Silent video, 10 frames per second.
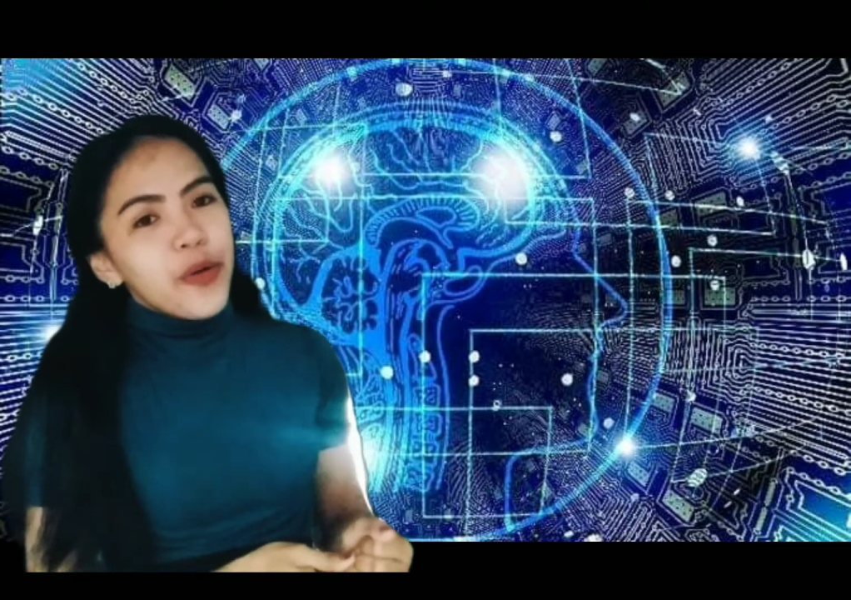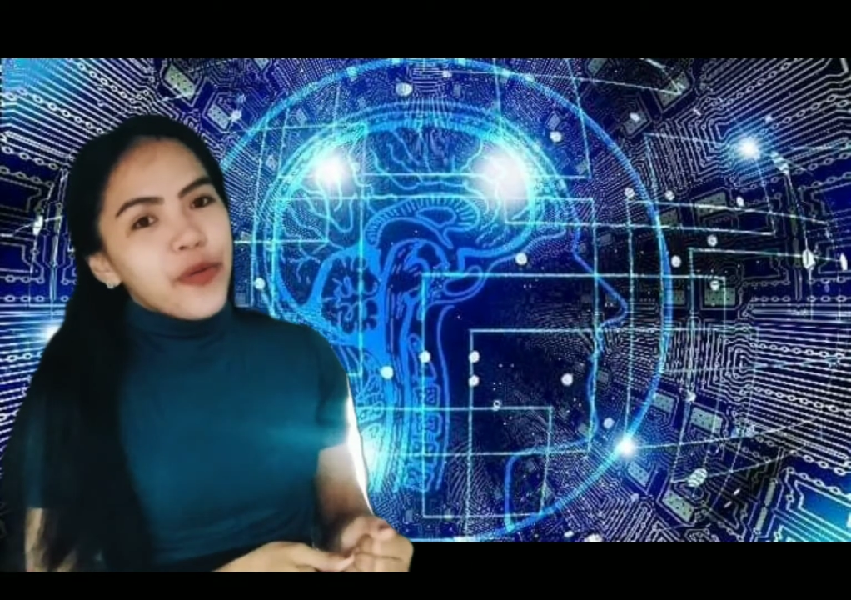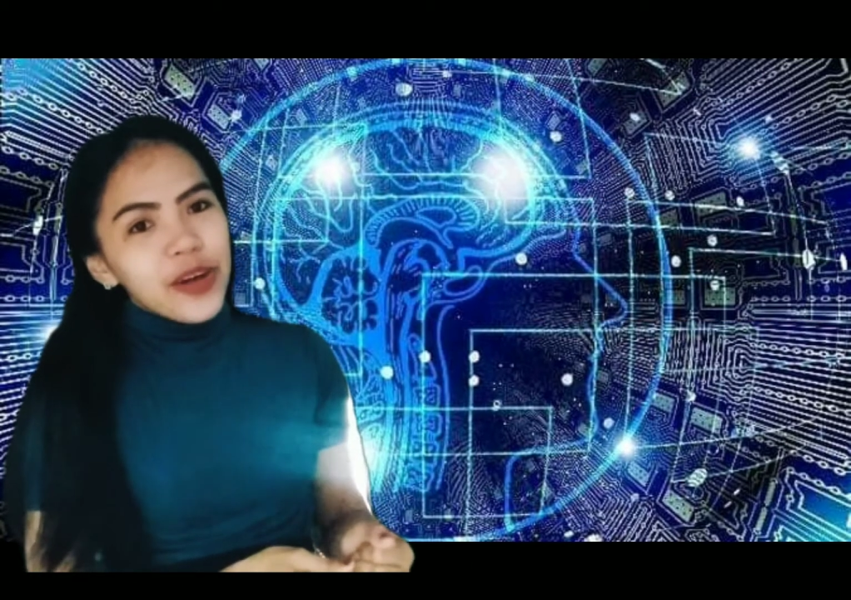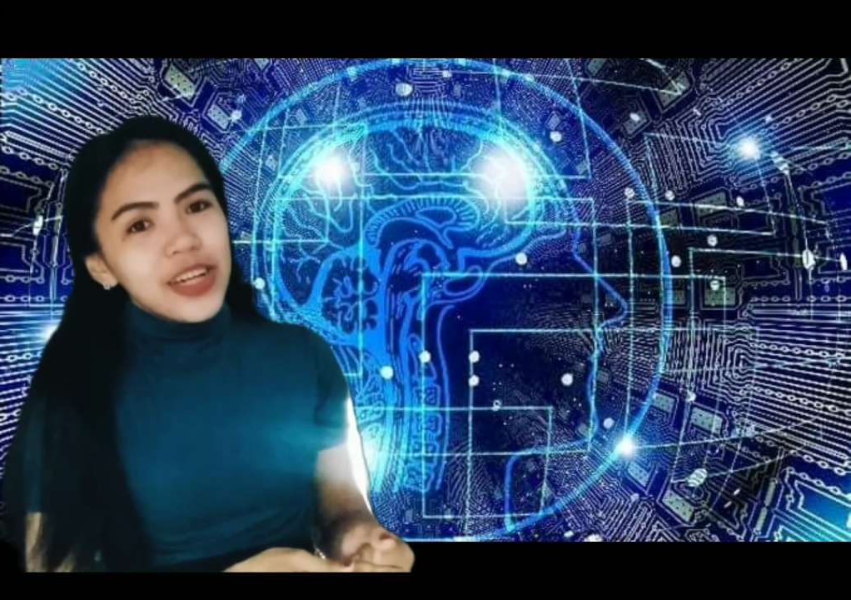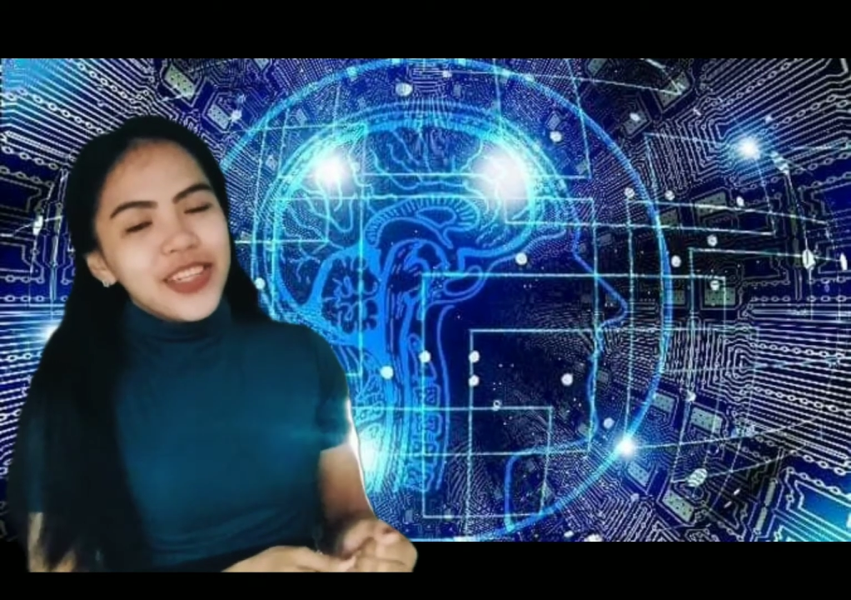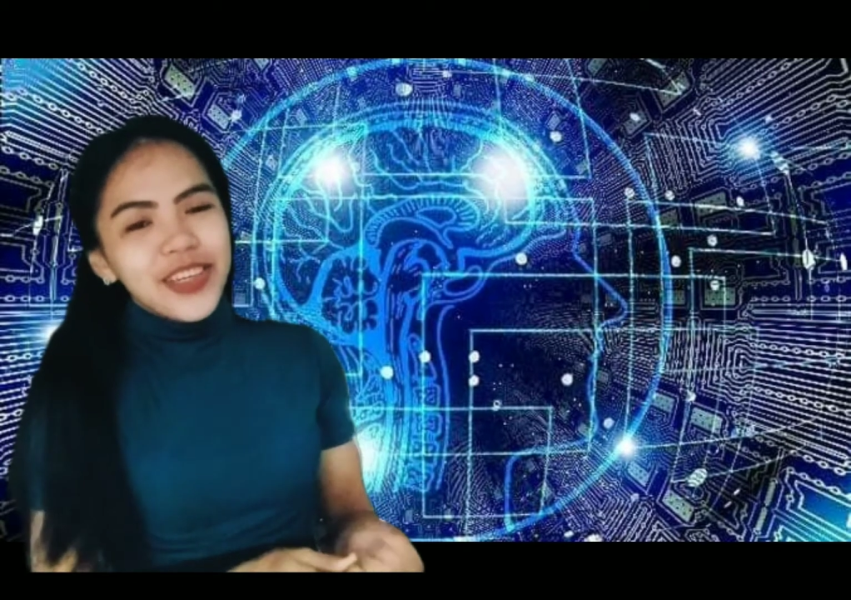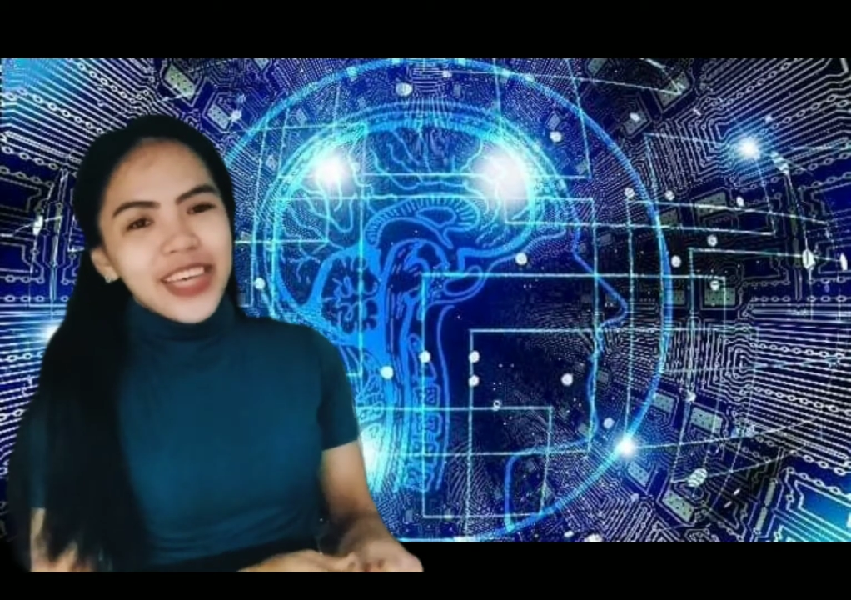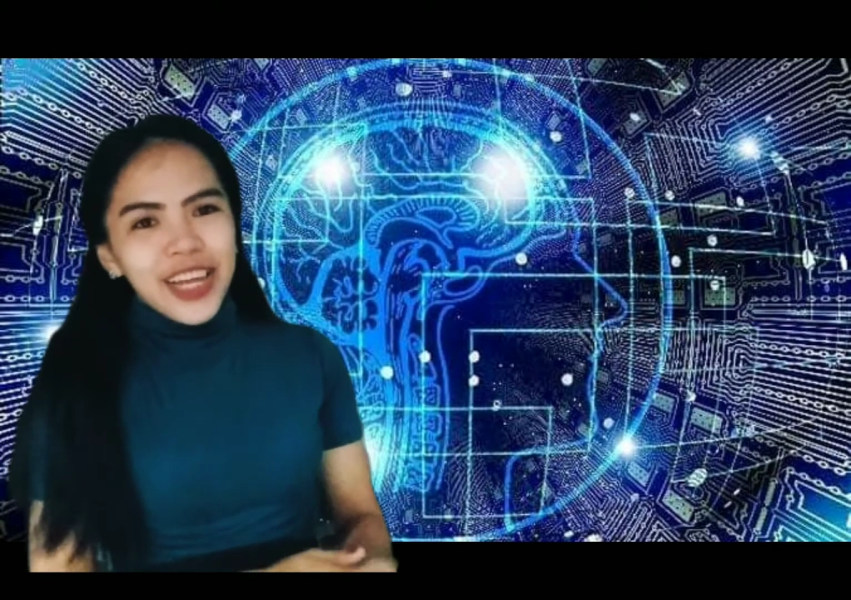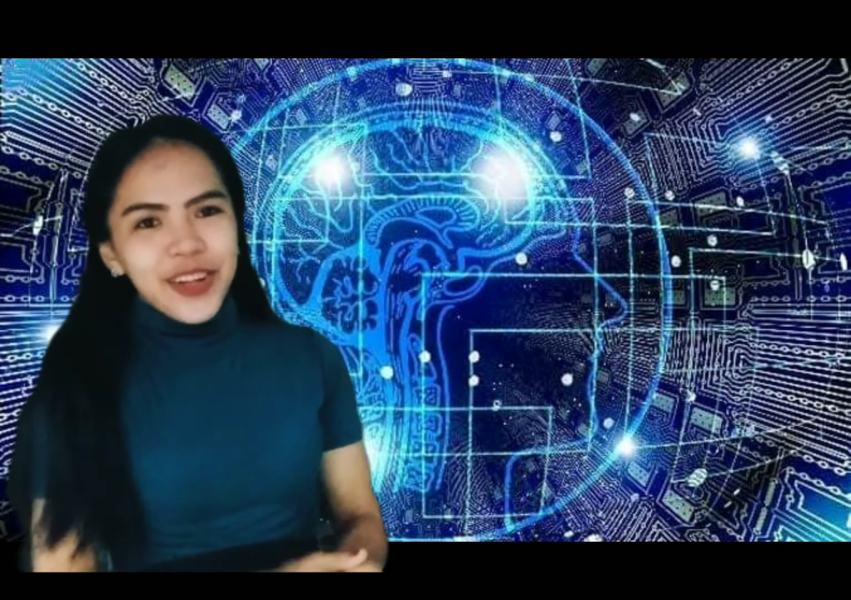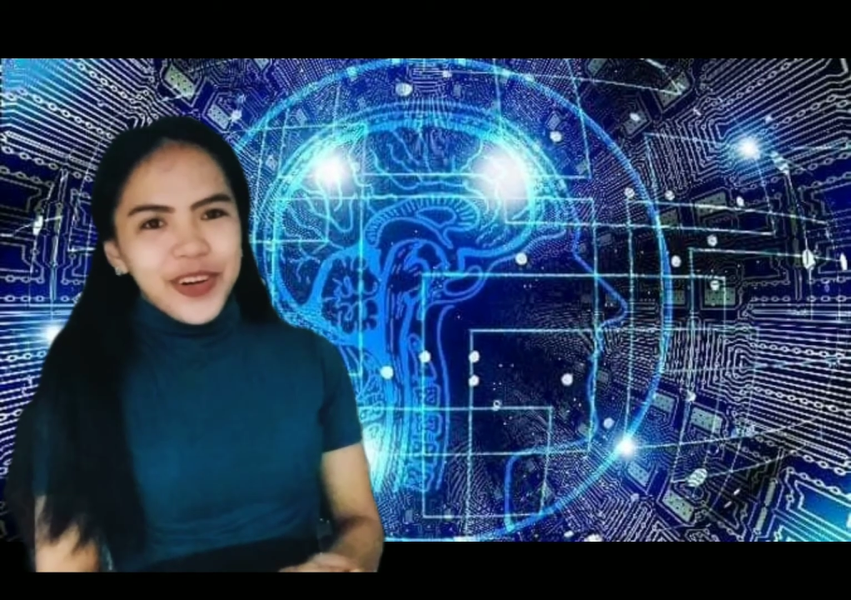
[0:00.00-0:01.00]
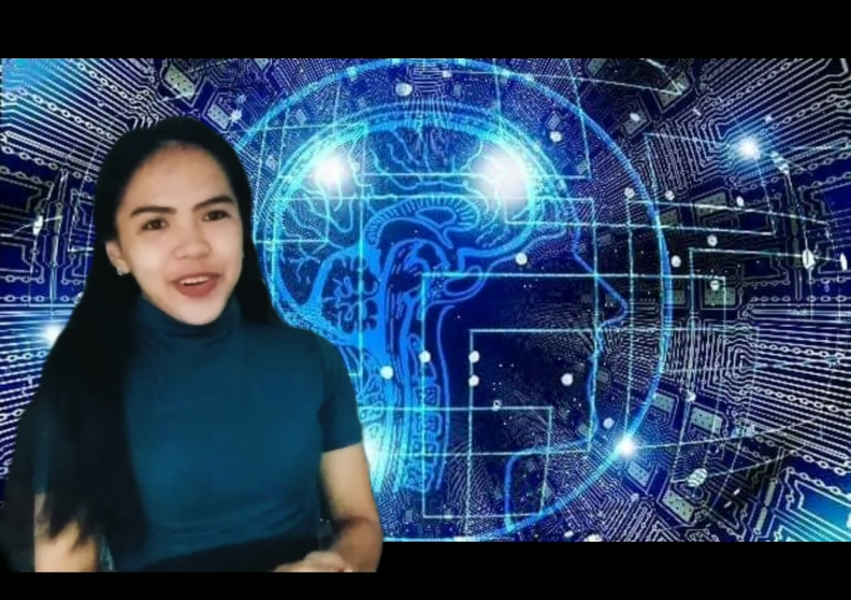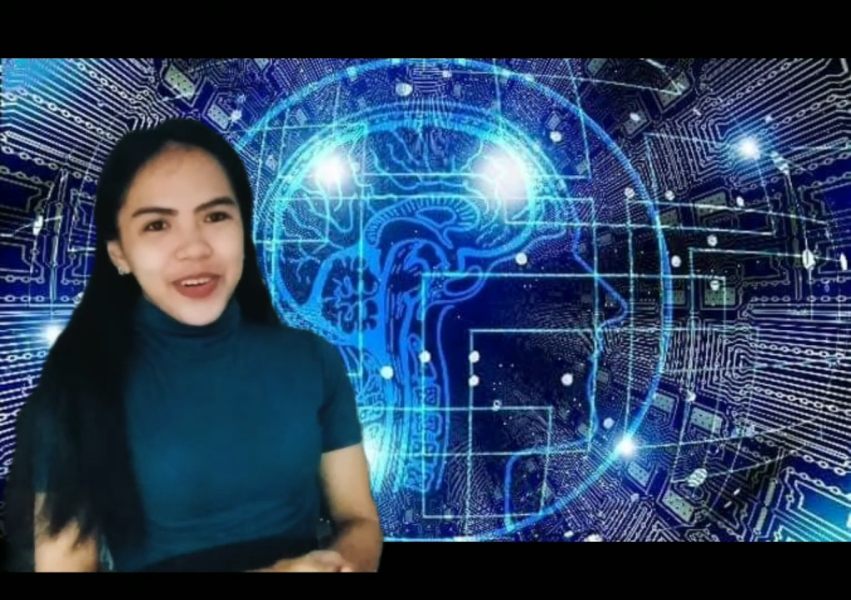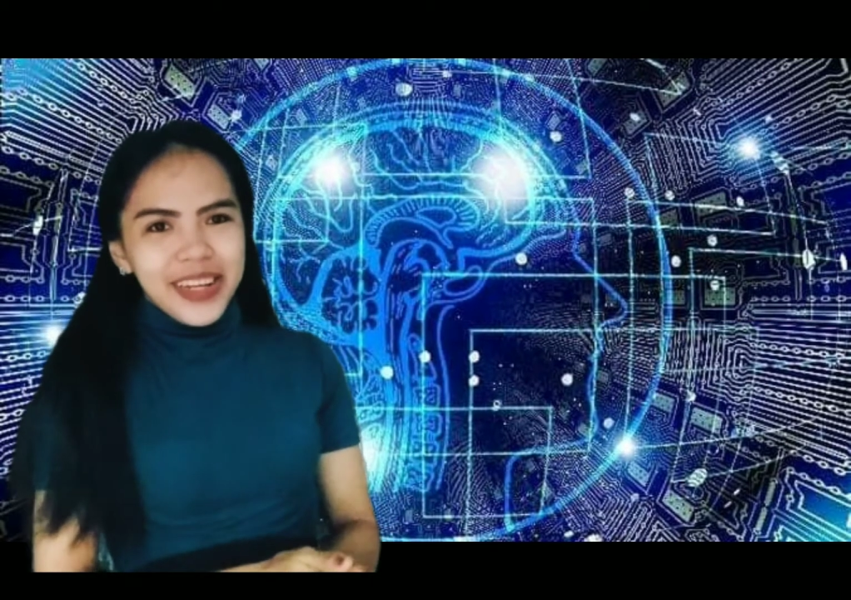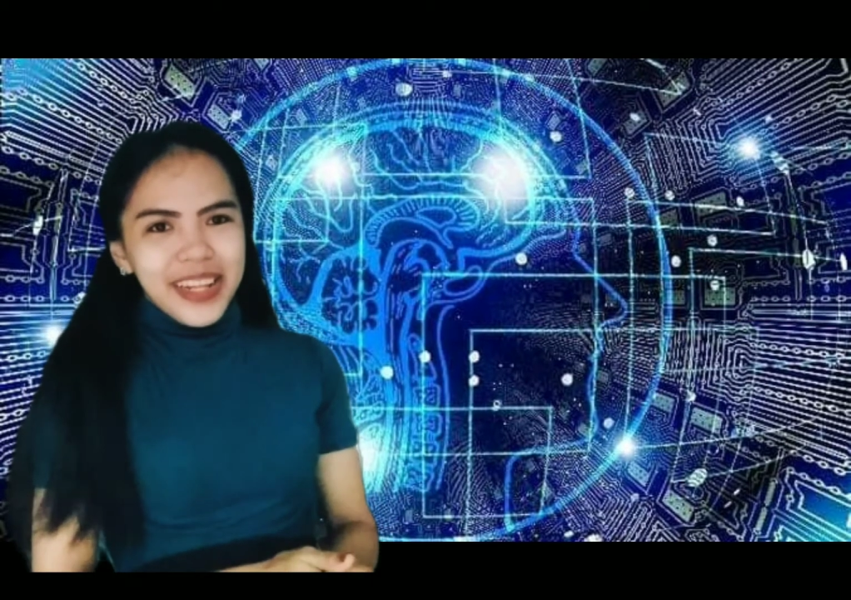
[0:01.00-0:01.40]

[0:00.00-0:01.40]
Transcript: work together